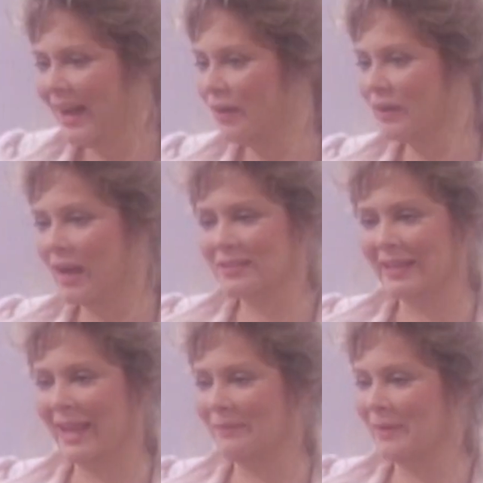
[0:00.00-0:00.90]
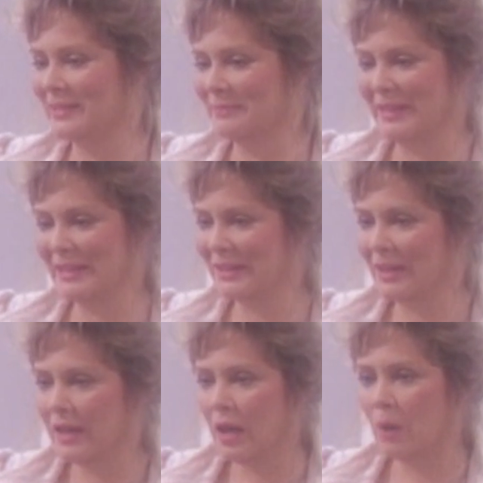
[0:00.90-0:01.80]
Oh, gosh, I can't wait to meet her.
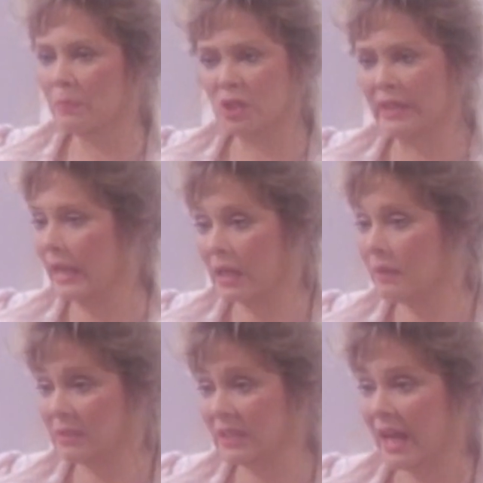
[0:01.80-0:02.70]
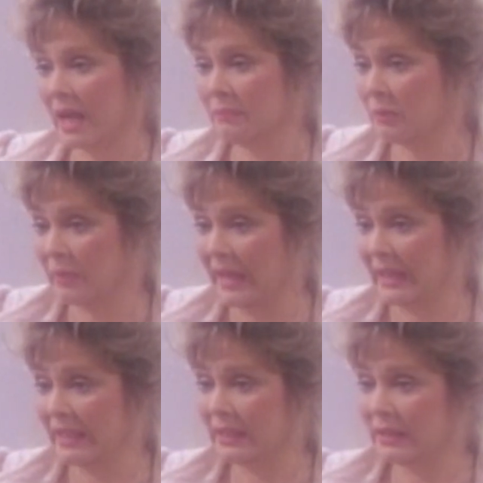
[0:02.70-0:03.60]
Oh, but she can't come today. I'm not
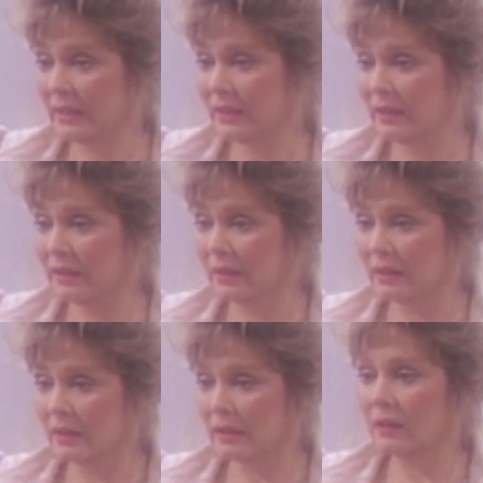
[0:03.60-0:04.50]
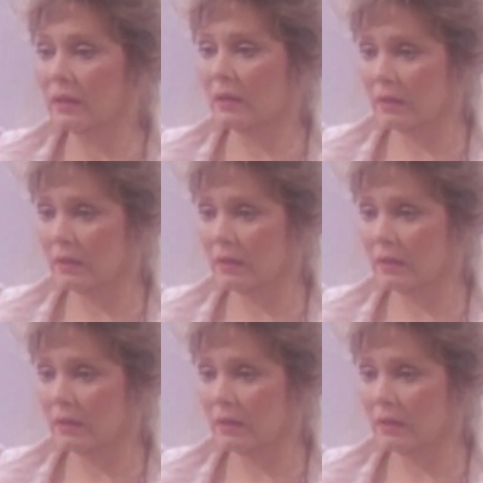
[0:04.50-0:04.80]
ready. Oh, it won't be today. It's